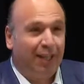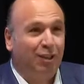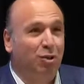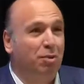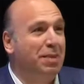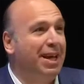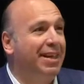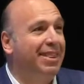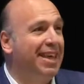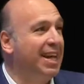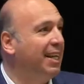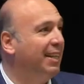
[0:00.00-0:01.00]
You may
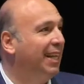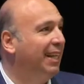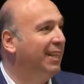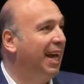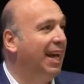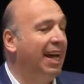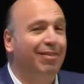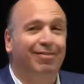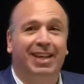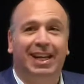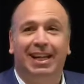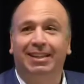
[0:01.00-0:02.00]
think that I have
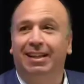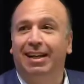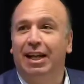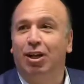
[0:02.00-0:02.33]
very little